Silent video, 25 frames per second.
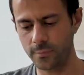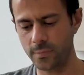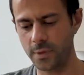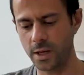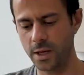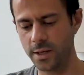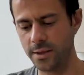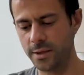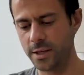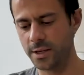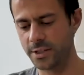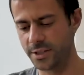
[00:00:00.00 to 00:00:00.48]

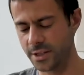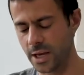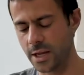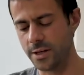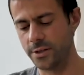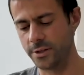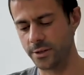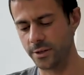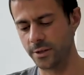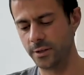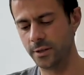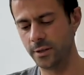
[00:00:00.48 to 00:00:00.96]
in the
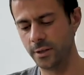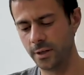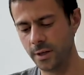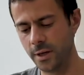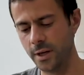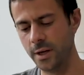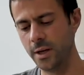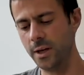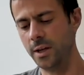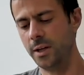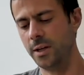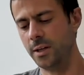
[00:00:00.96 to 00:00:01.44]
center
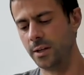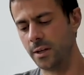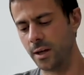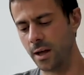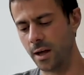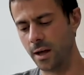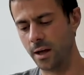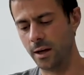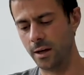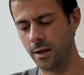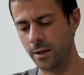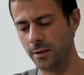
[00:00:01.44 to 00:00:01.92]

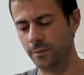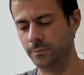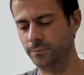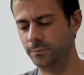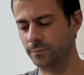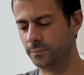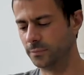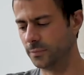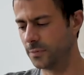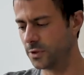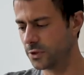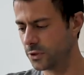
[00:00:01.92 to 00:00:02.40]

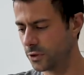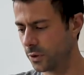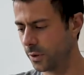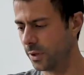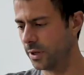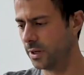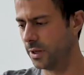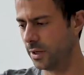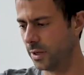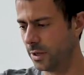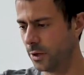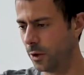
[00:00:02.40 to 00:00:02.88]
um, so
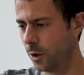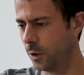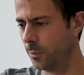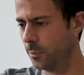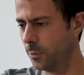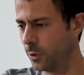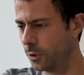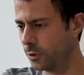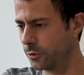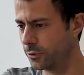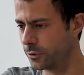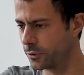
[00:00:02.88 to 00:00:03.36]
it, it
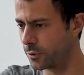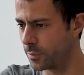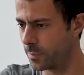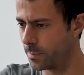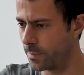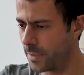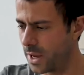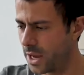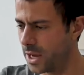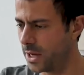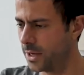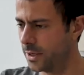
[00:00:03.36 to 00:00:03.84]
almost
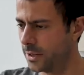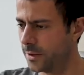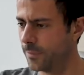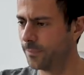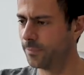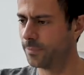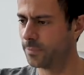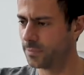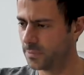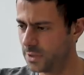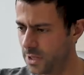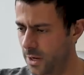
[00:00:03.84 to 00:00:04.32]
made,
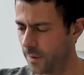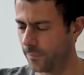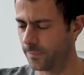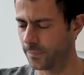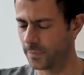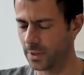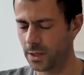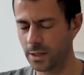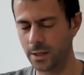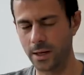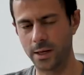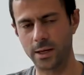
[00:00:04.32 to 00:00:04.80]
yeah,
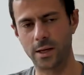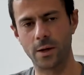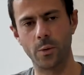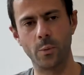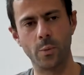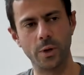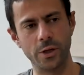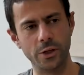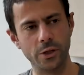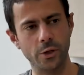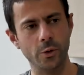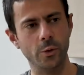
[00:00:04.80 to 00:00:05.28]
like
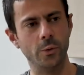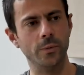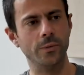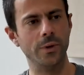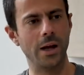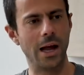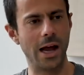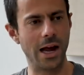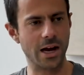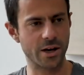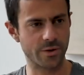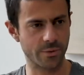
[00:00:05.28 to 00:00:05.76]
when you
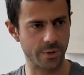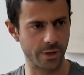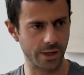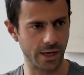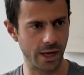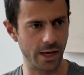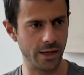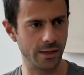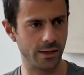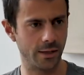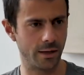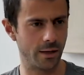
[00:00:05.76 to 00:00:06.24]

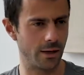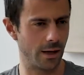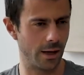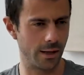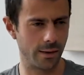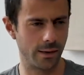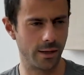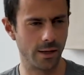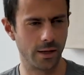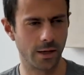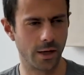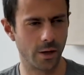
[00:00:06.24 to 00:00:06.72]
aggregate it, I
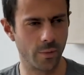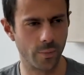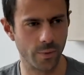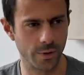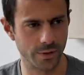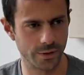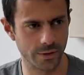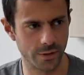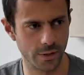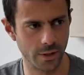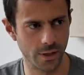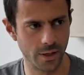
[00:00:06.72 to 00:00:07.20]
think it
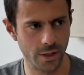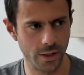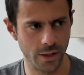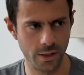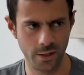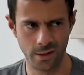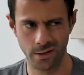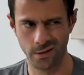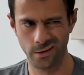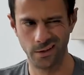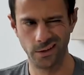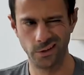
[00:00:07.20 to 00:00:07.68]
was
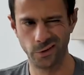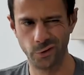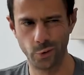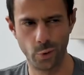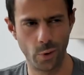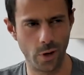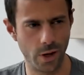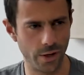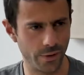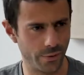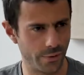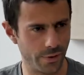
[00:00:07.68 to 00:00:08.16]

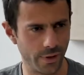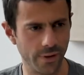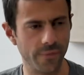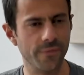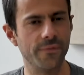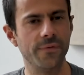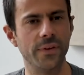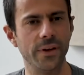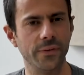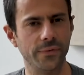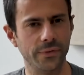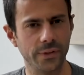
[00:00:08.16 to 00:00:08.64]

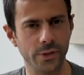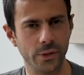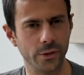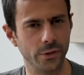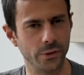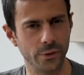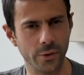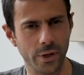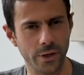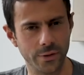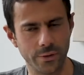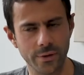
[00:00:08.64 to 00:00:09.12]
250 or
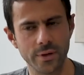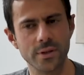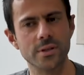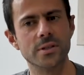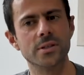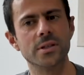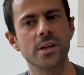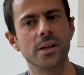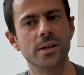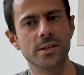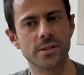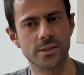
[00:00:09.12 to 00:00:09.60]

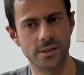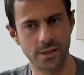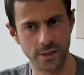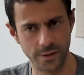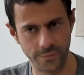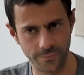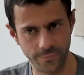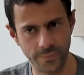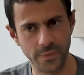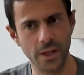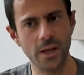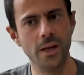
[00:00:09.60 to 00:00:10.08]
260
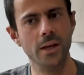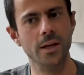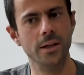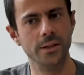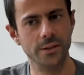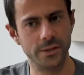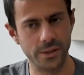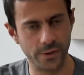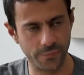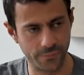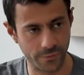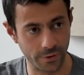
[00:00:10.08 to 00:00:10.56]

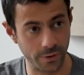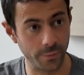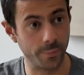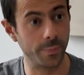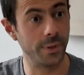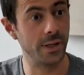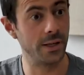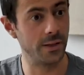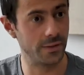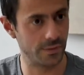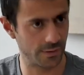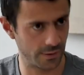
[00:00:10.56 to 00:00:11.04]
different
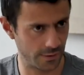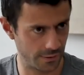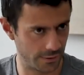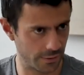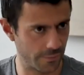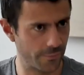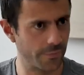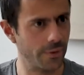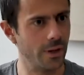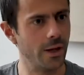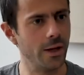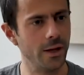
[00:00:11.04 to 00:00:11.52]
pieces.
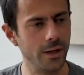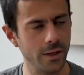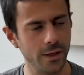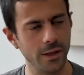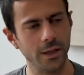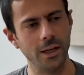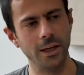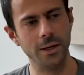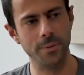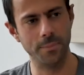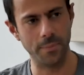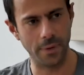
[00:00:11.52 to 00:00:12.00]

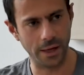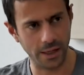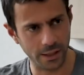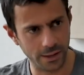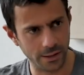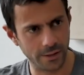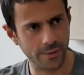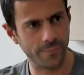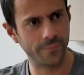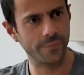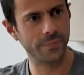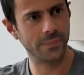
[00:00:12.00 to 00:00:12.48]
It
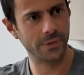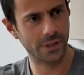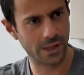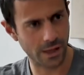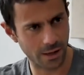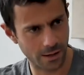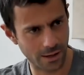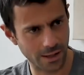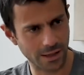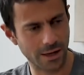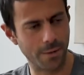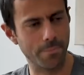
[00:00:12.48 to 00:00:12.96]
made
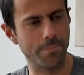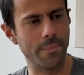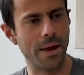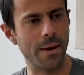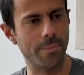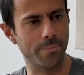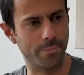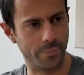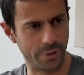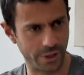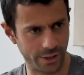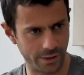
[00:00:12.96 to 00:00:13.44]
kind of like a
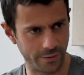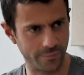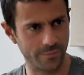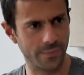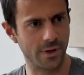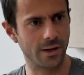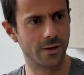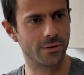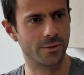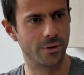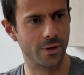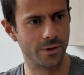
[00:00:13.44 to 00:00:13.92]
membrane
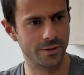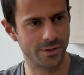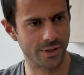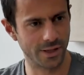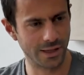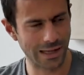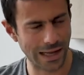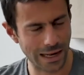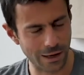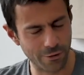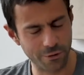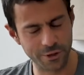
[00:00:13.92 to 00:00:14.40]
across the
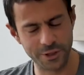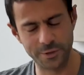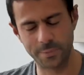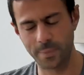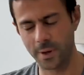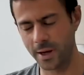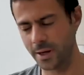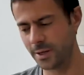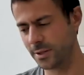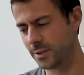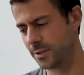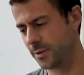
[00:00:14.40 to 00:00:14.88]
gallery
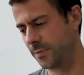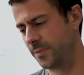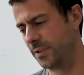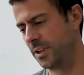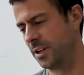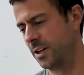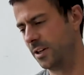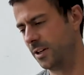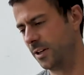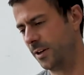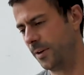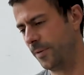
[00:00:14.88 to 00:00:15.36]
space,
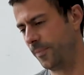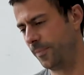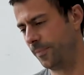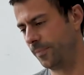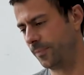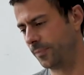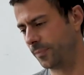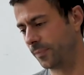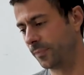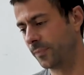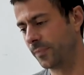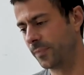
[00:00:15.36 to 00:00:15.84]
um,